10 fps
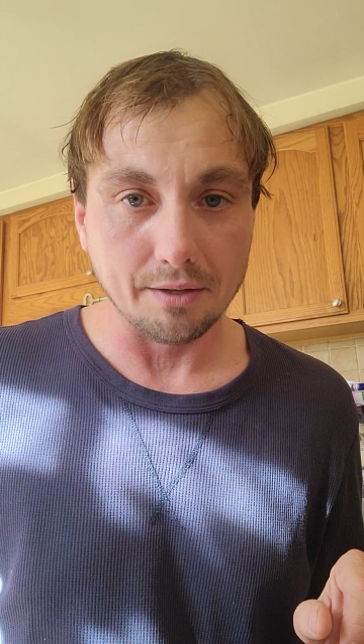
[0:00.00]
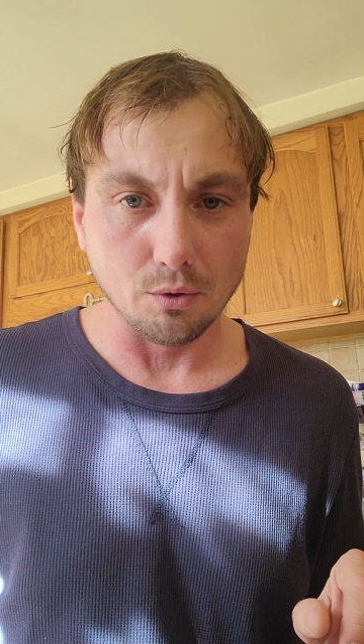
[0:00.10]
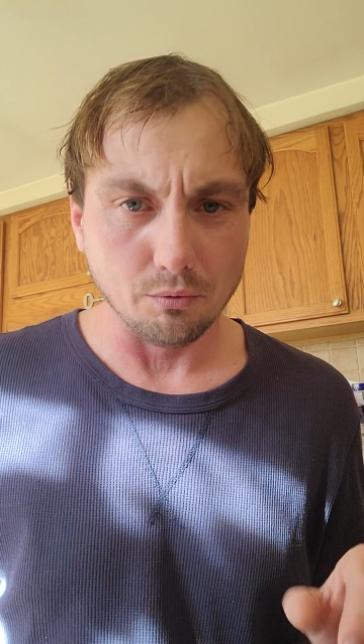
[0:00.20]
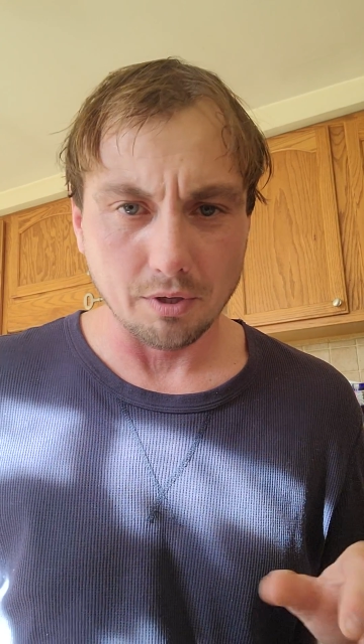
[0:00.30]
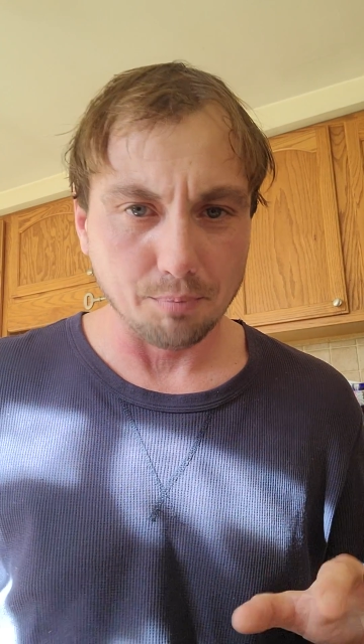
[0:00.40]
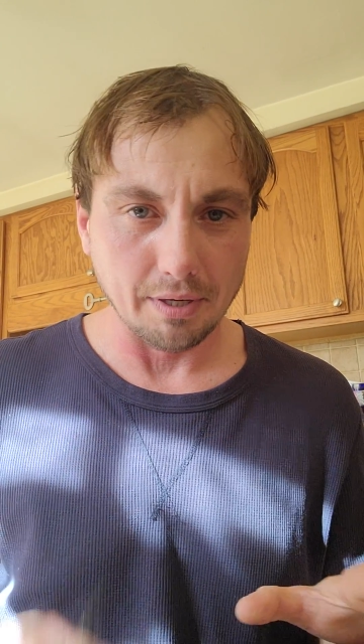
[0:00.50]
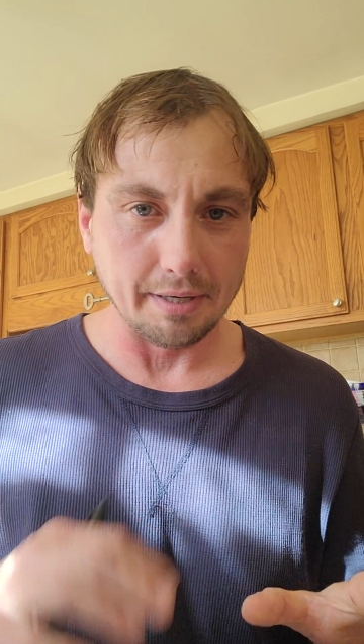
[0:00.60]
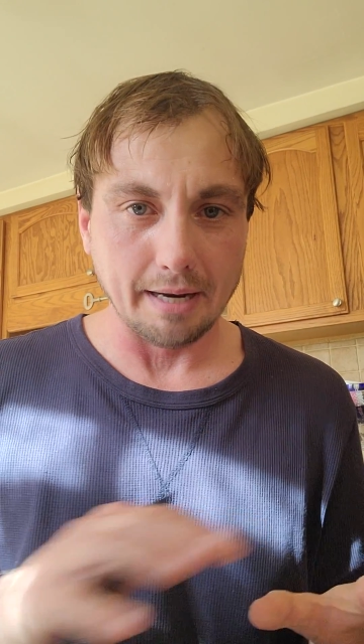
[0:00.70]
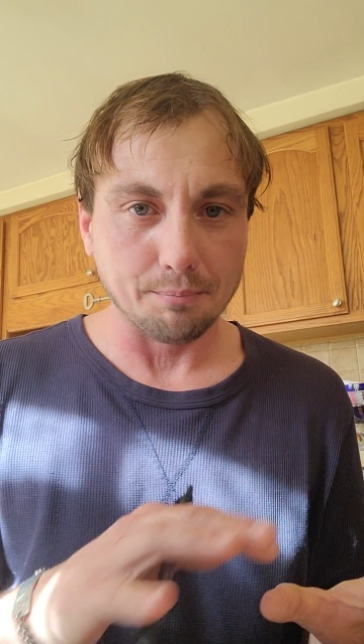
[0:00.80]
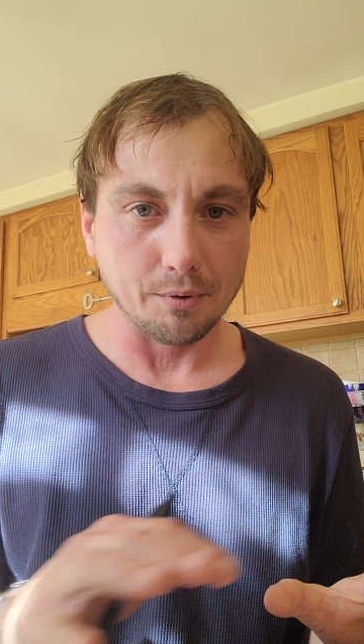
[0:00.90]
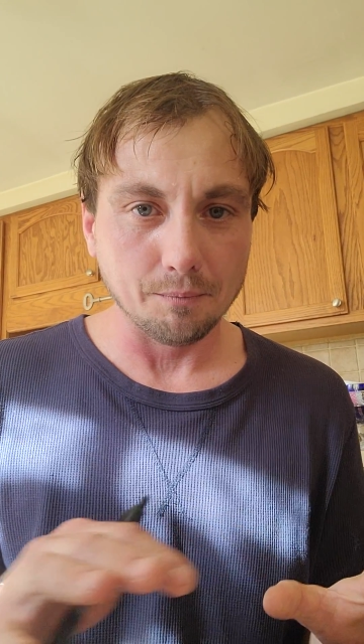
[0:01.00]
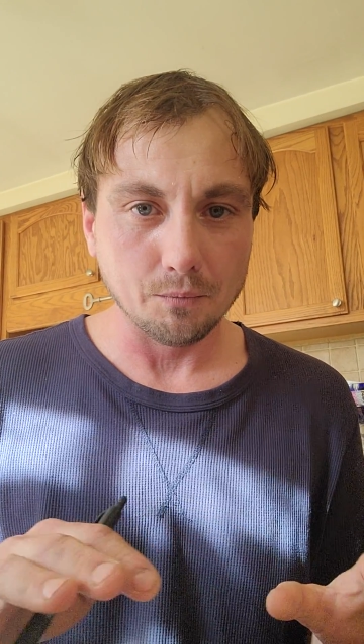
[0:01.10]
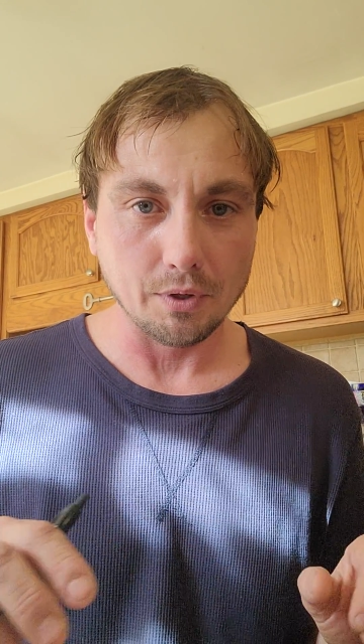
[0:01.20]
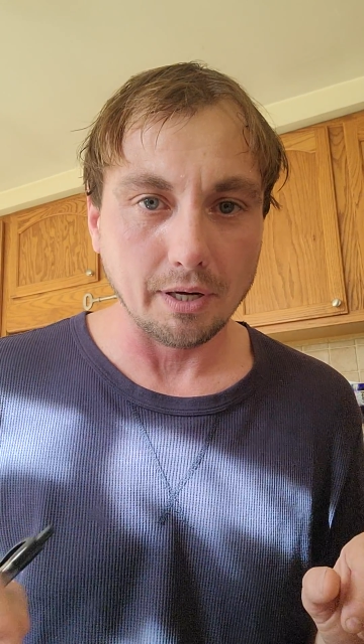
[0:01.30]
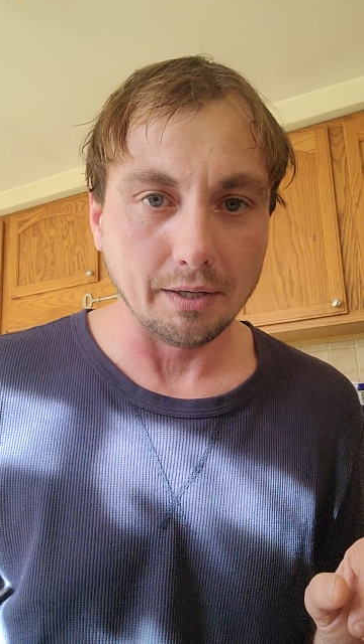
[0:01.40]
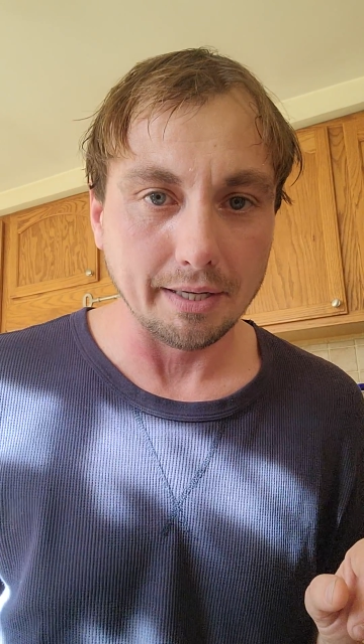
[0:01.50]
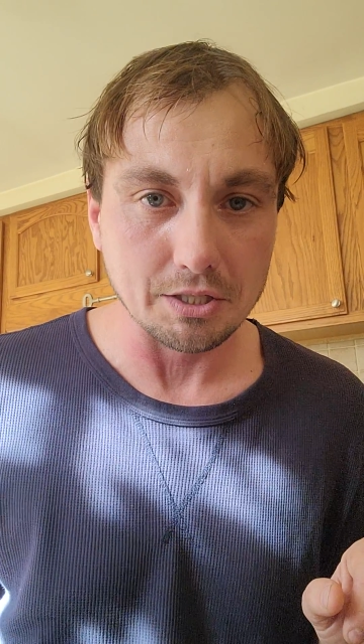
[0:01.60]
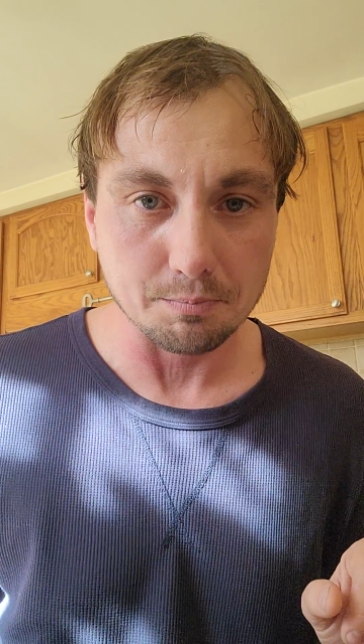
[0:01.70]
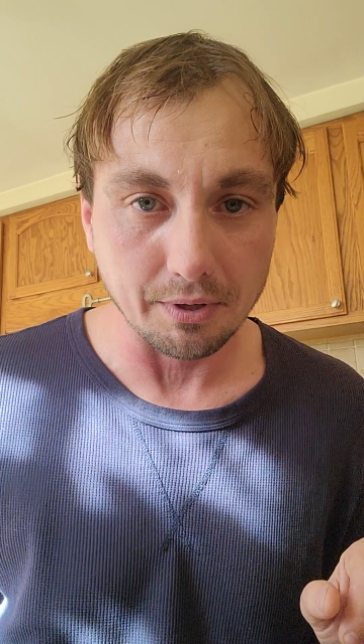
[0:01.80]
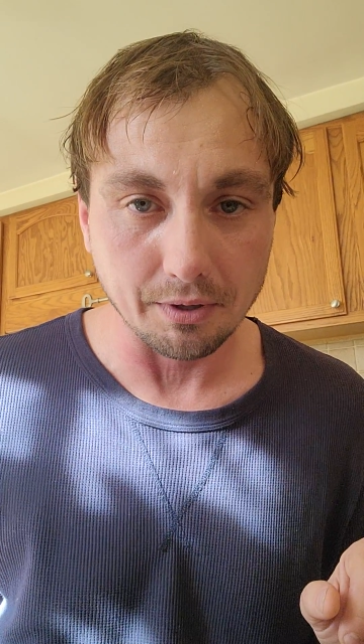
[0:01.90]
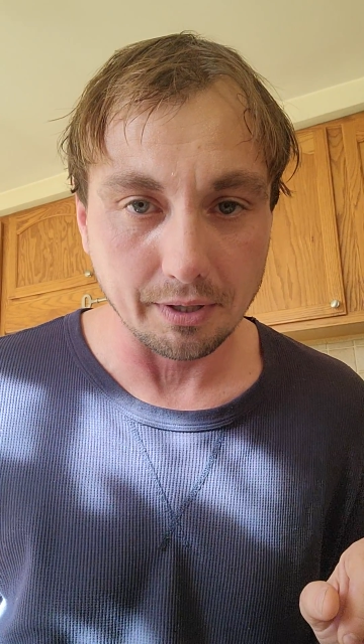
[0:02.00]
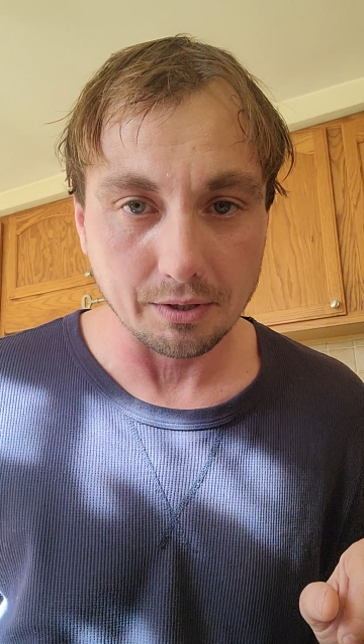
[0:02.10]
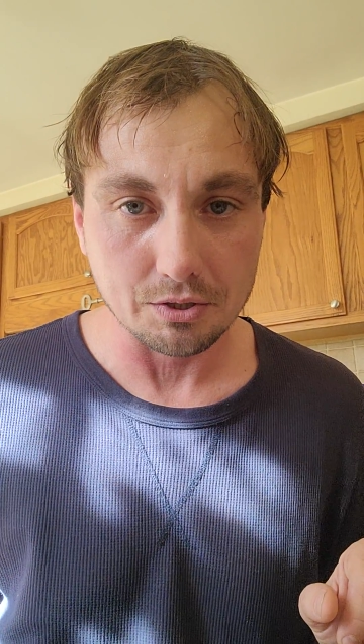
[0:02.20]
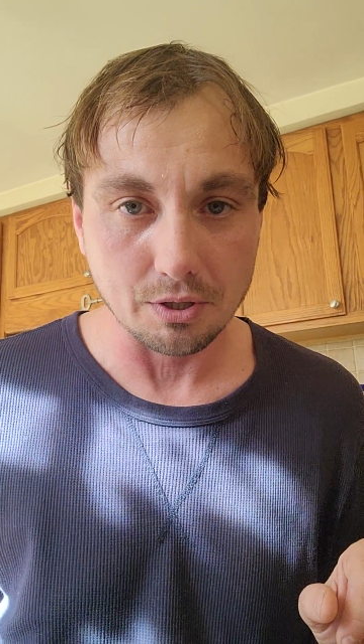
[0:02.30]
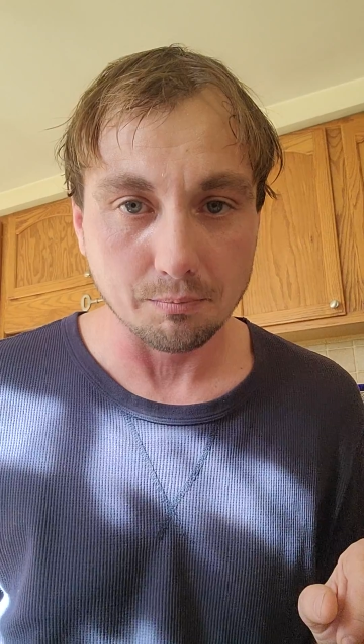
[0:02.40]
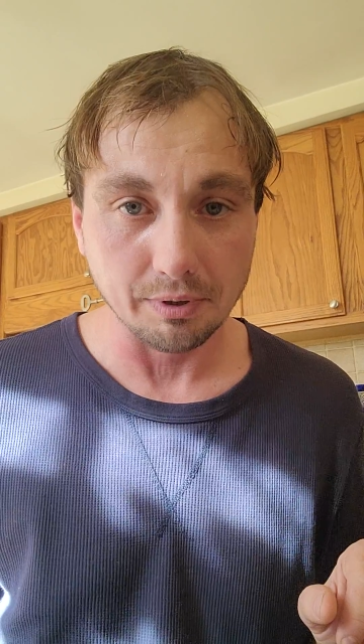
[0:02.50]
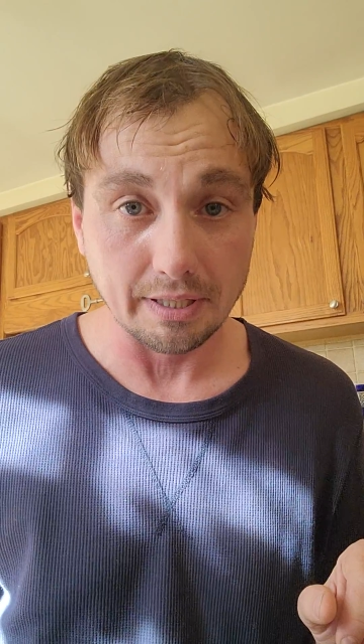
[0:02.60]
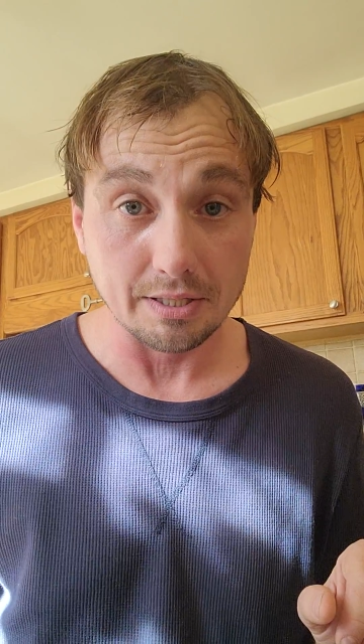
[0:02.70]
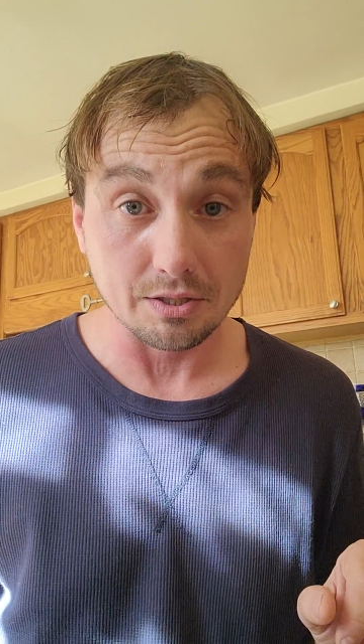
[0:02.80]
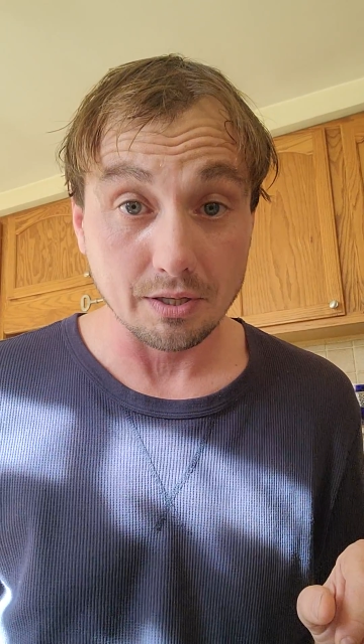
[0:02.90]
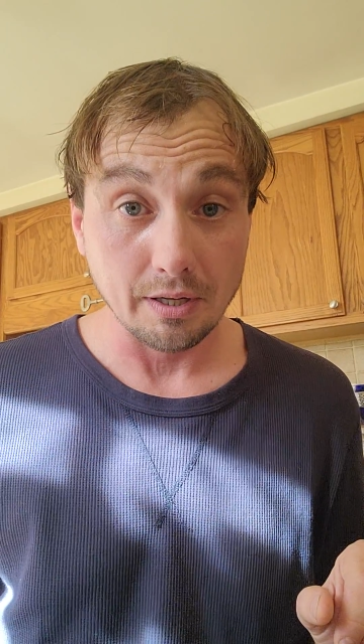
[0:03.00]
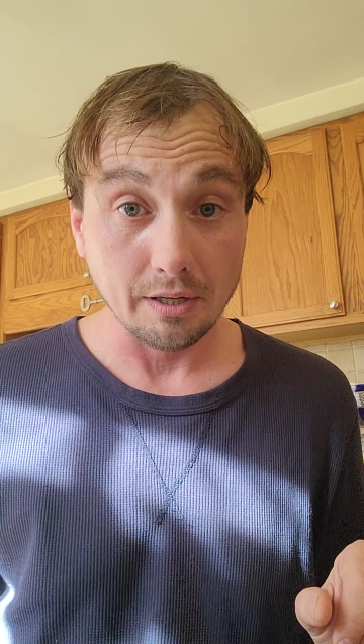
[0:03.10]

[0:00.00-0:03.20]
I don't want to put a damper on the holiday spirit here, so please